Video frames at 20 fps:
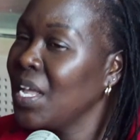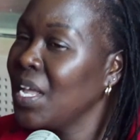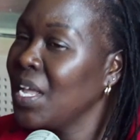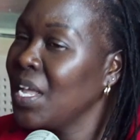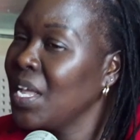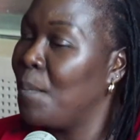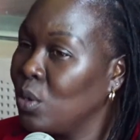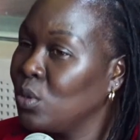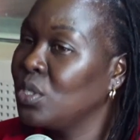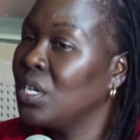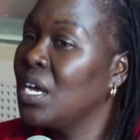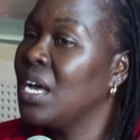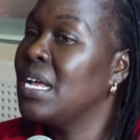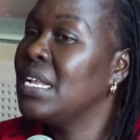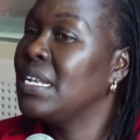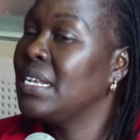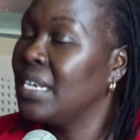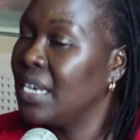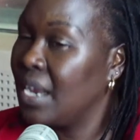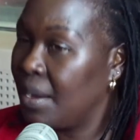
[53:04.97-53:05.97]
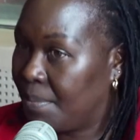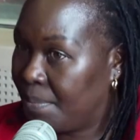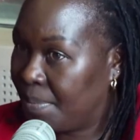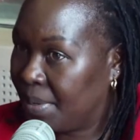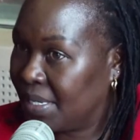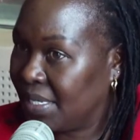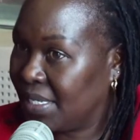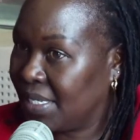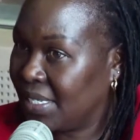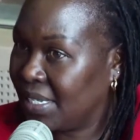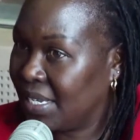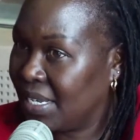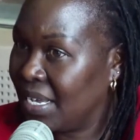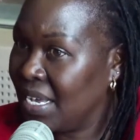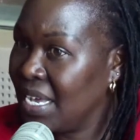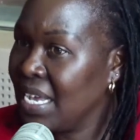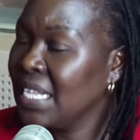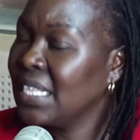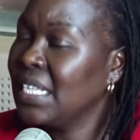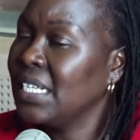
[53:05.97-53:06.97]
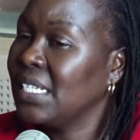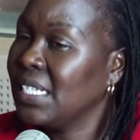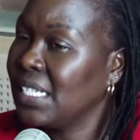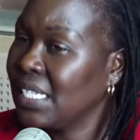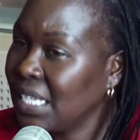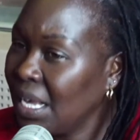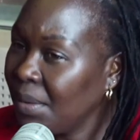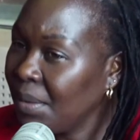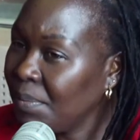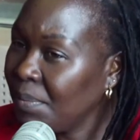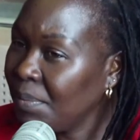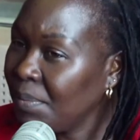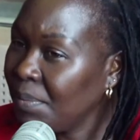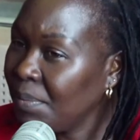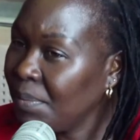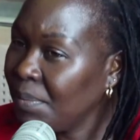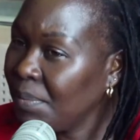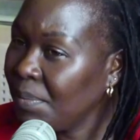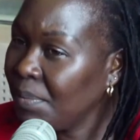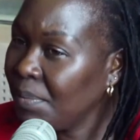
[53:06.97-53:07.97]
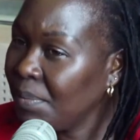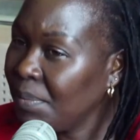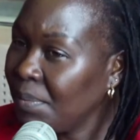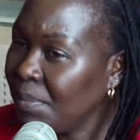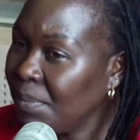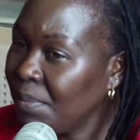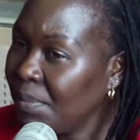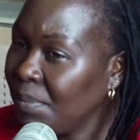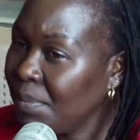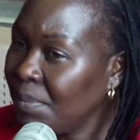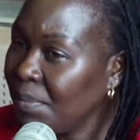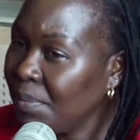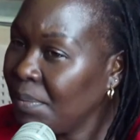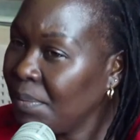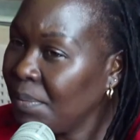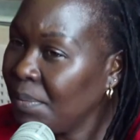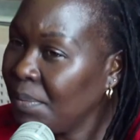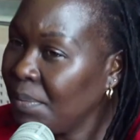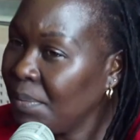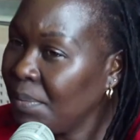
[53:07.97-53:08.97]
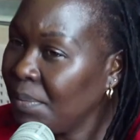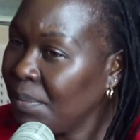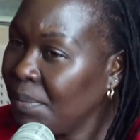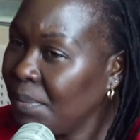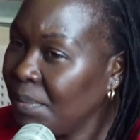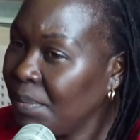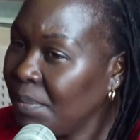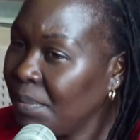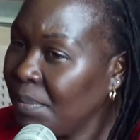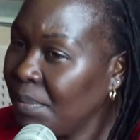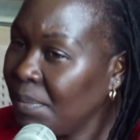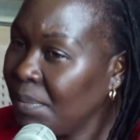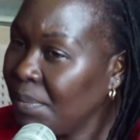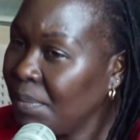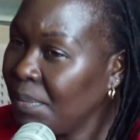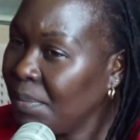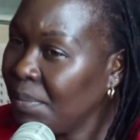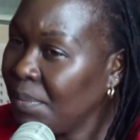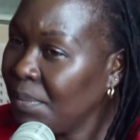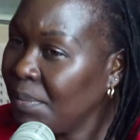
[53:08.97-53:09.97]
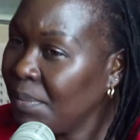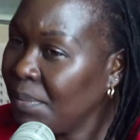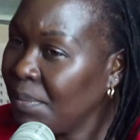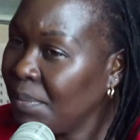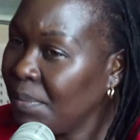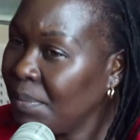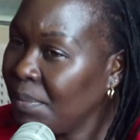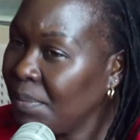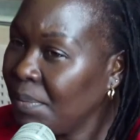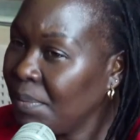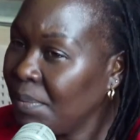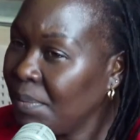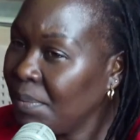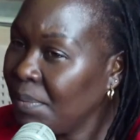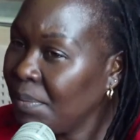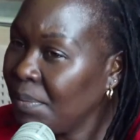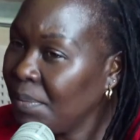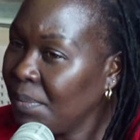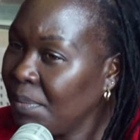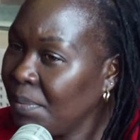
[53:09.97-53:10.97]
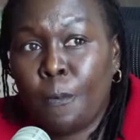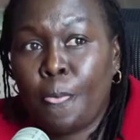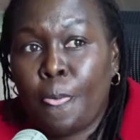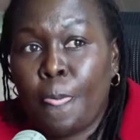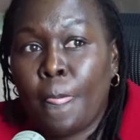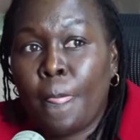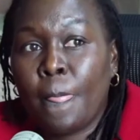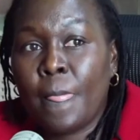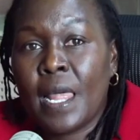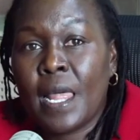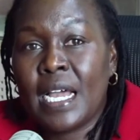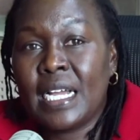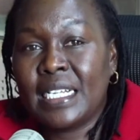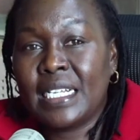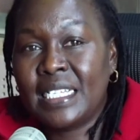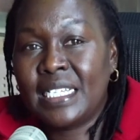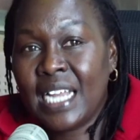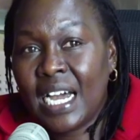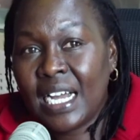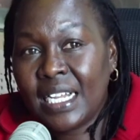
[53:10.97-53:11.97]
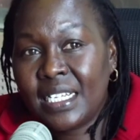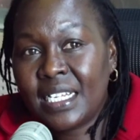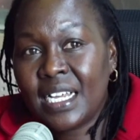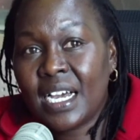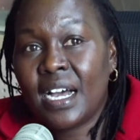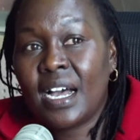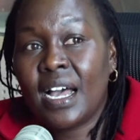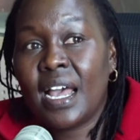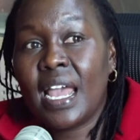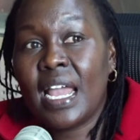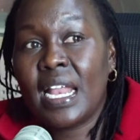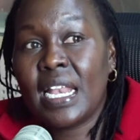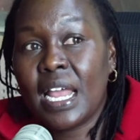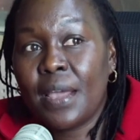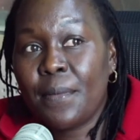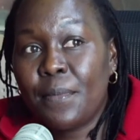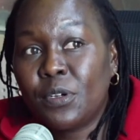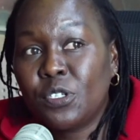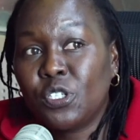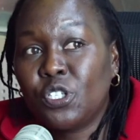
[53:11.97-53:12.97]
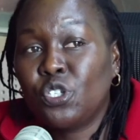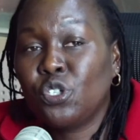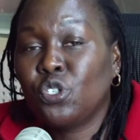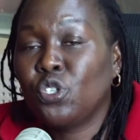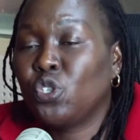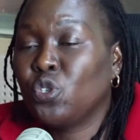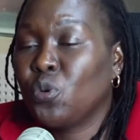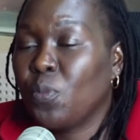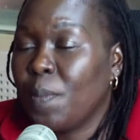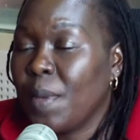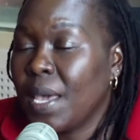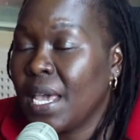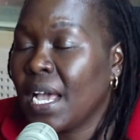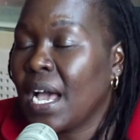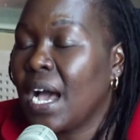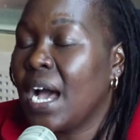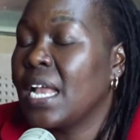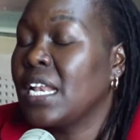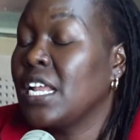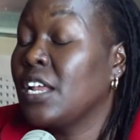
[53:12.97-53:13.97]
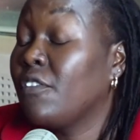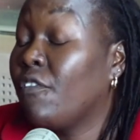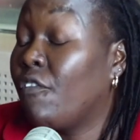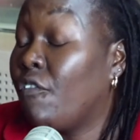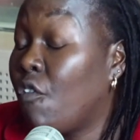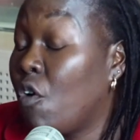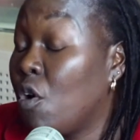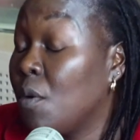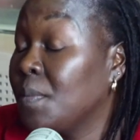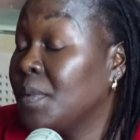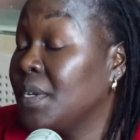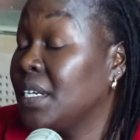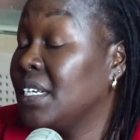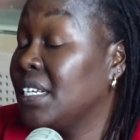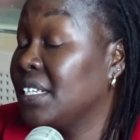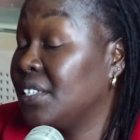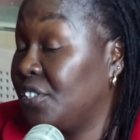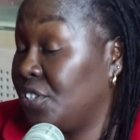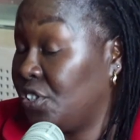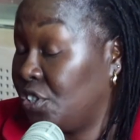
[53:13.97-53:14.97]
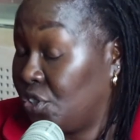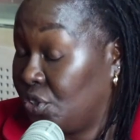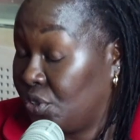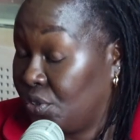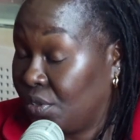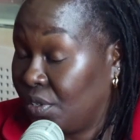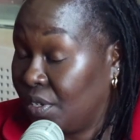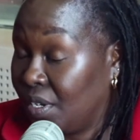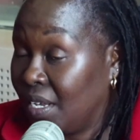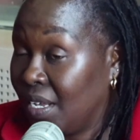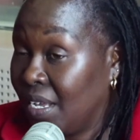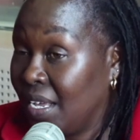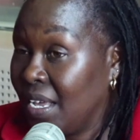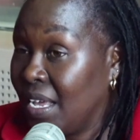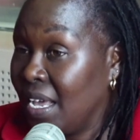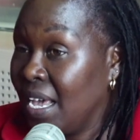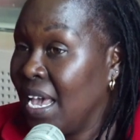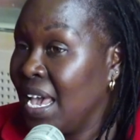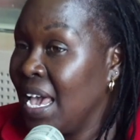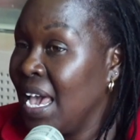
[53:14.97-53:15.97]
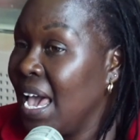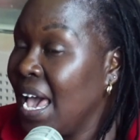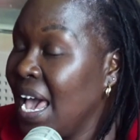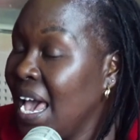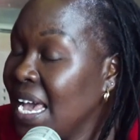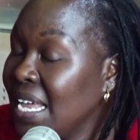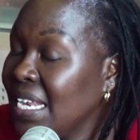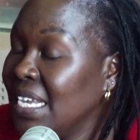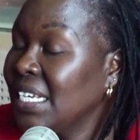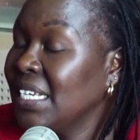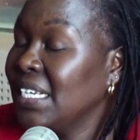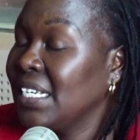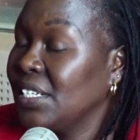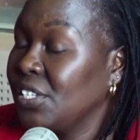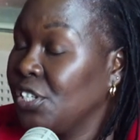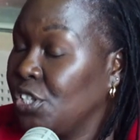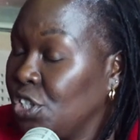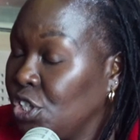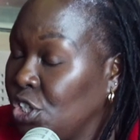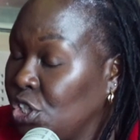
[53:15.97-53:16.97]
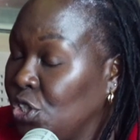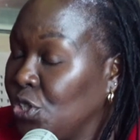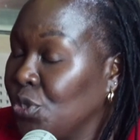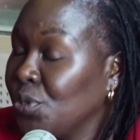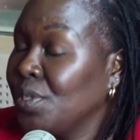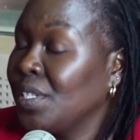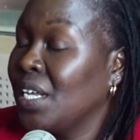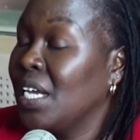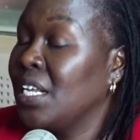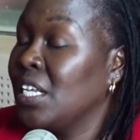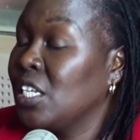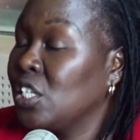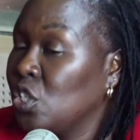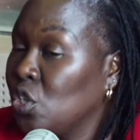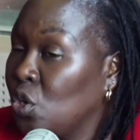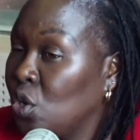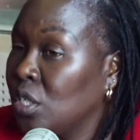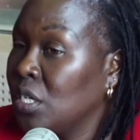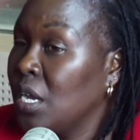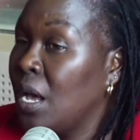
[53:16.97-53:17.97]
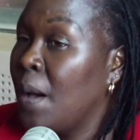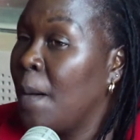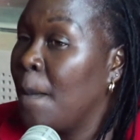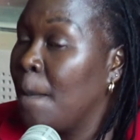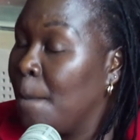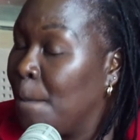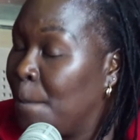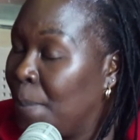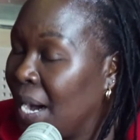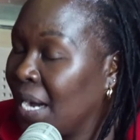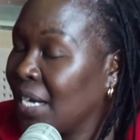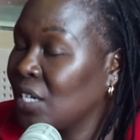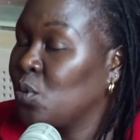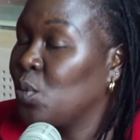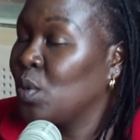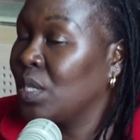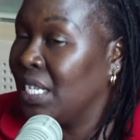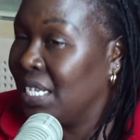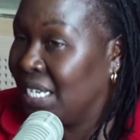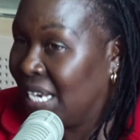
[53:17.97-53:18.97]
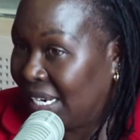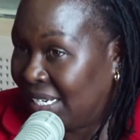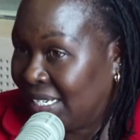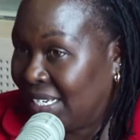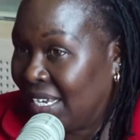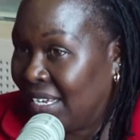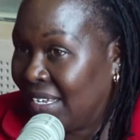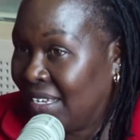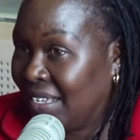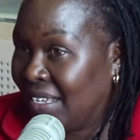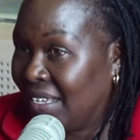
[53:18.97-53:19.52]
about numbers. There's something about data. At leadership level, data enables you to make an informed decision. Any decision that is not backed with data